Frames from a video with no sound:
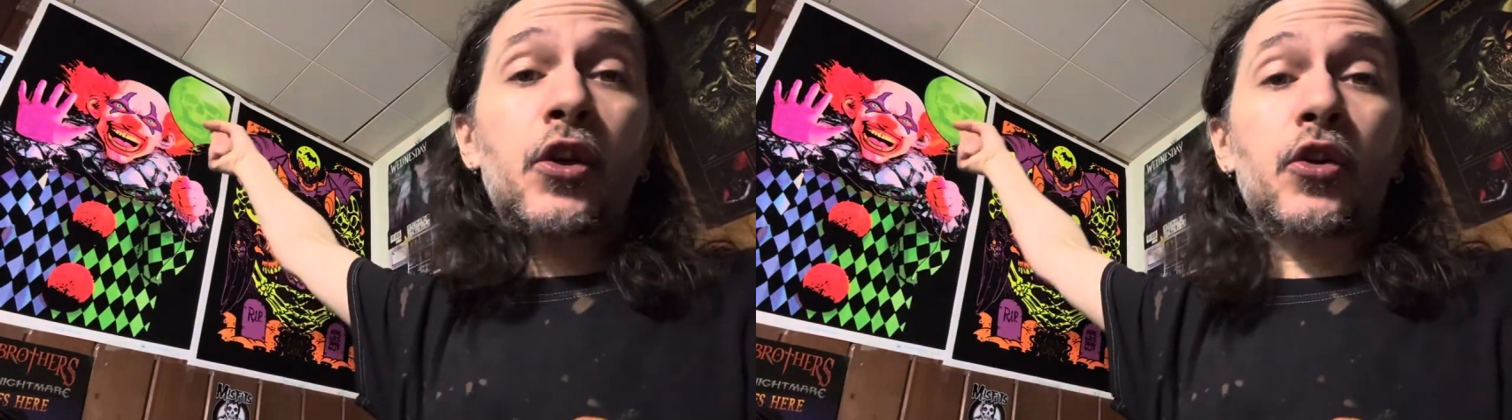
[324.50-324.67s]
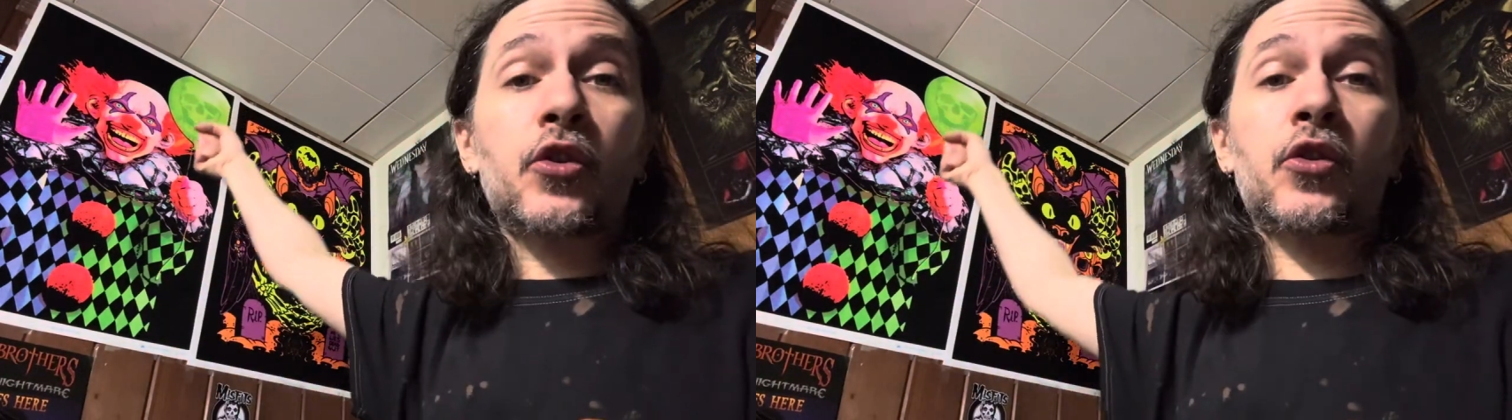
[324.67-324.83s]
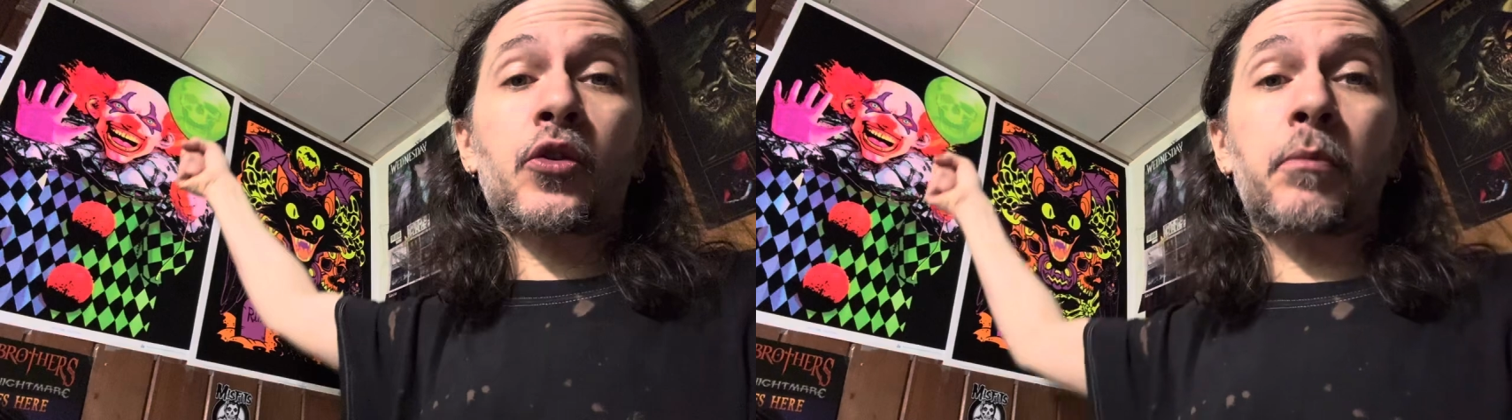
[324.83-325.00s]

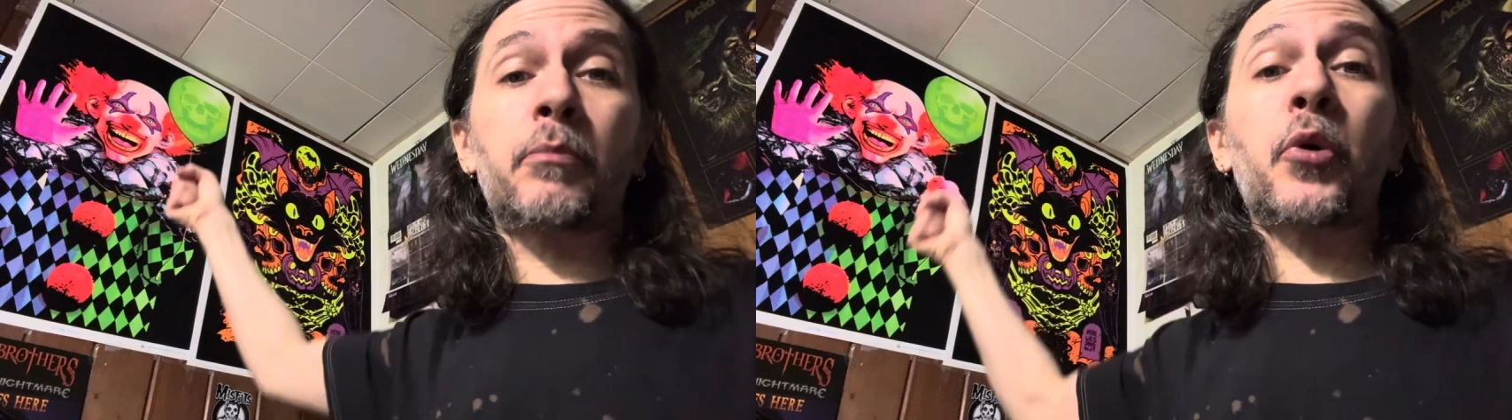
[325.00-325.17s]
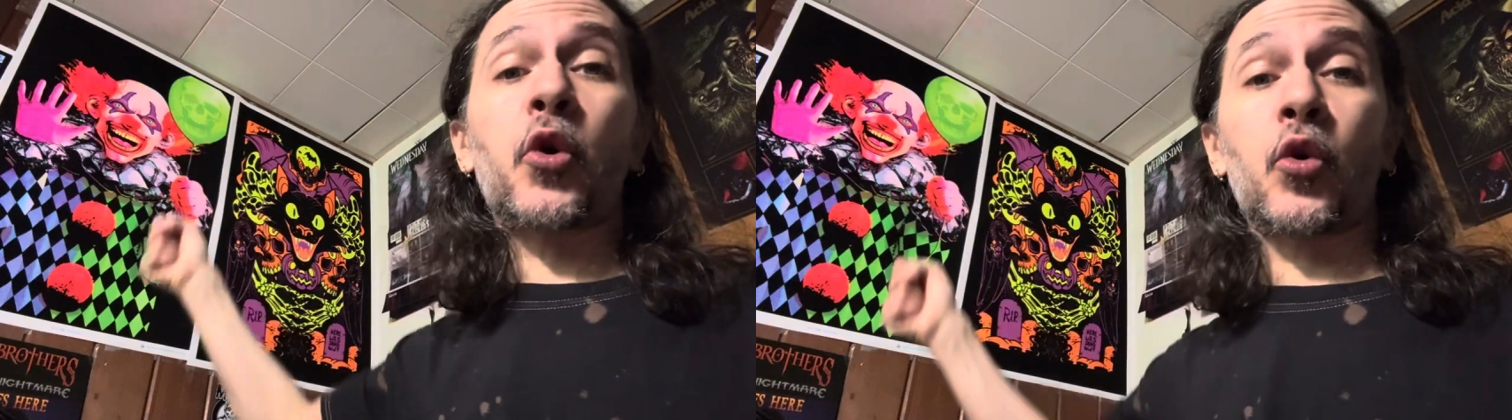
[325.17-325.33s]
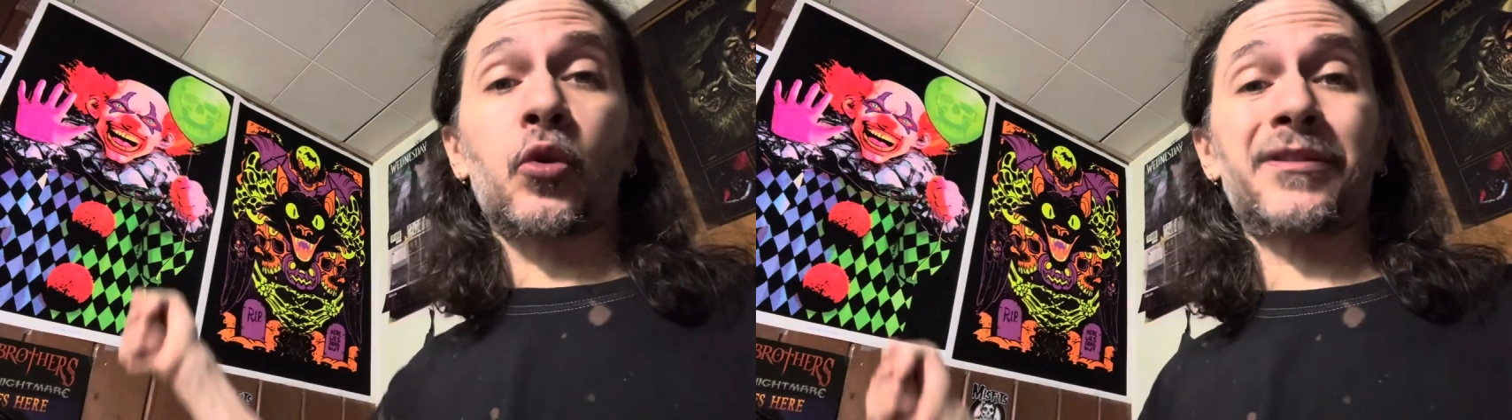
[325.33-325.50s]
to
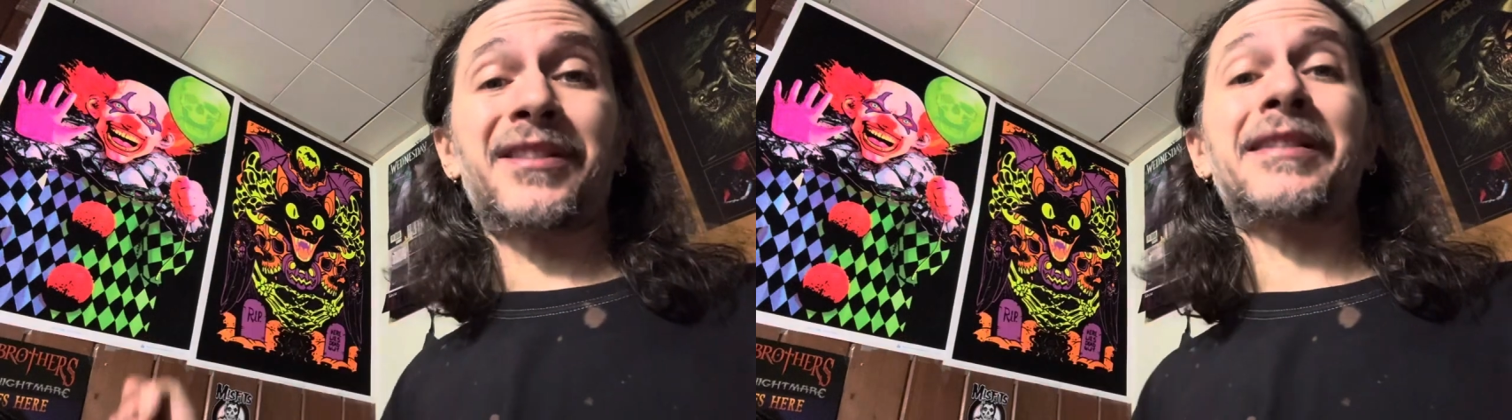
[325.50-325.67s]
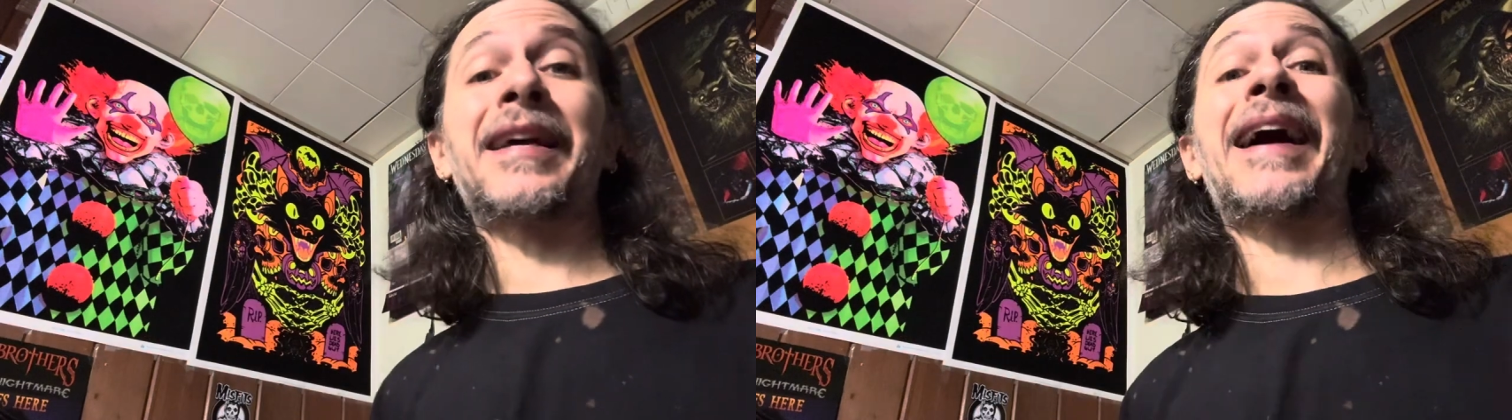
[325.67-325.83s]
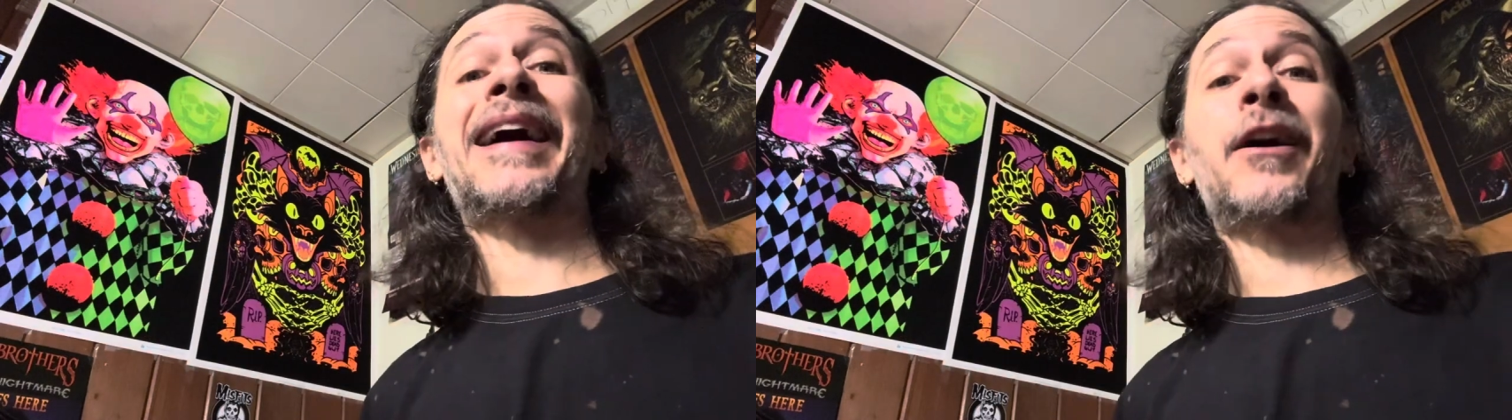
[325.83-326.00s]
pull
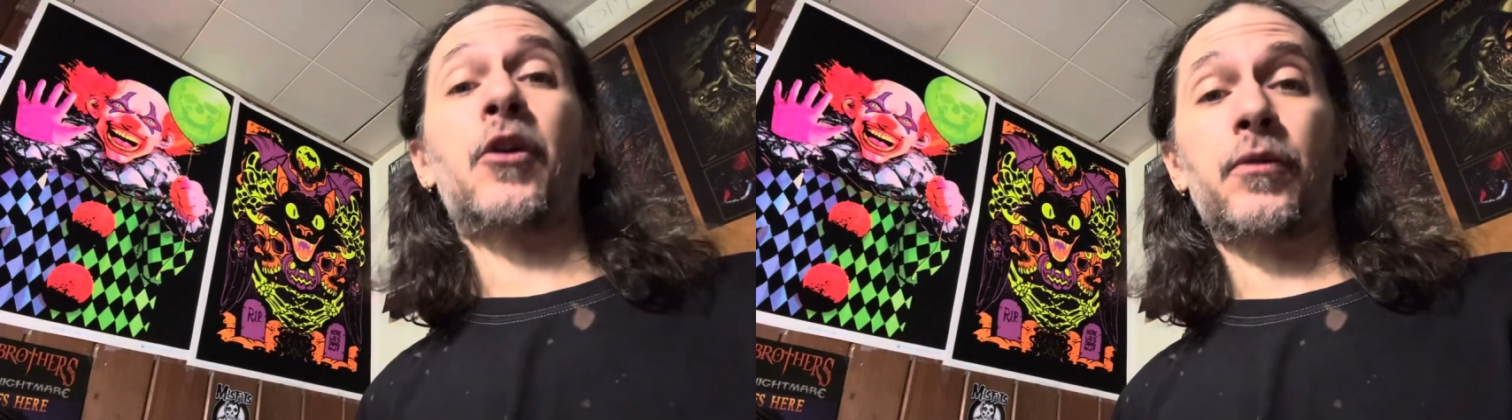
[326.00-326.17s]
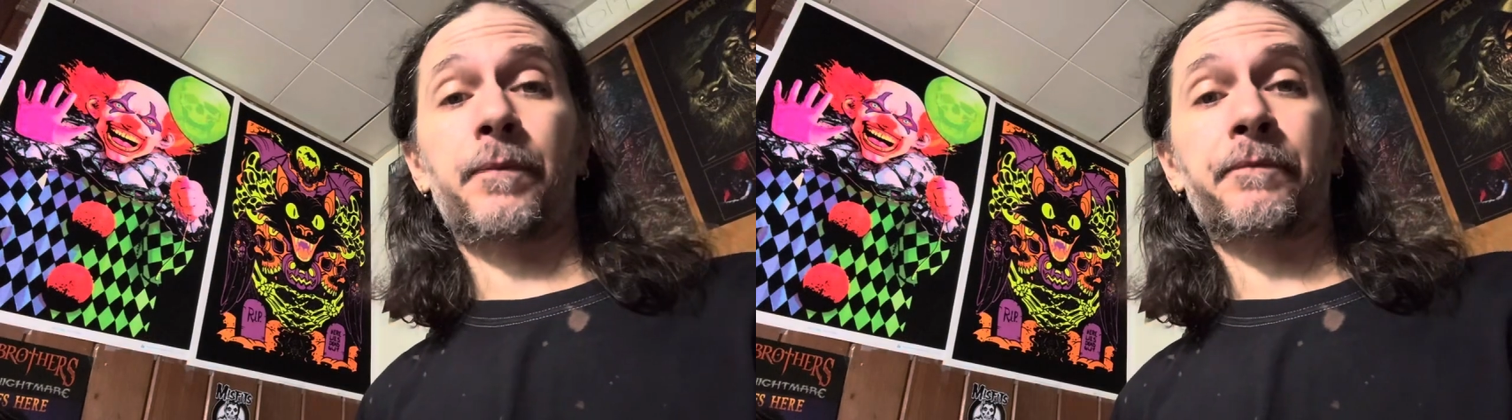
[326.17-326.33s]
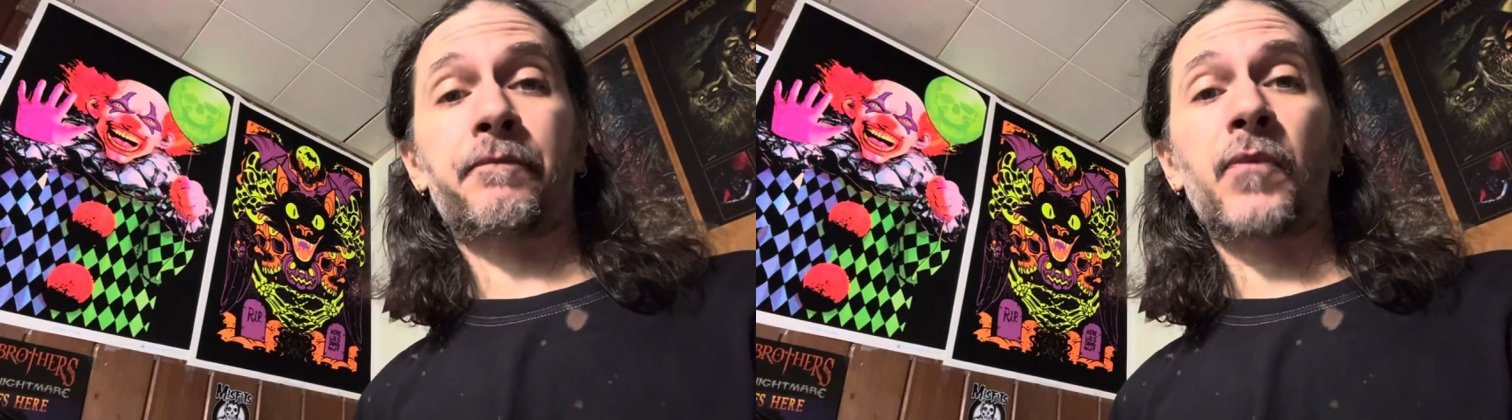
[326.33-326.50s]
down.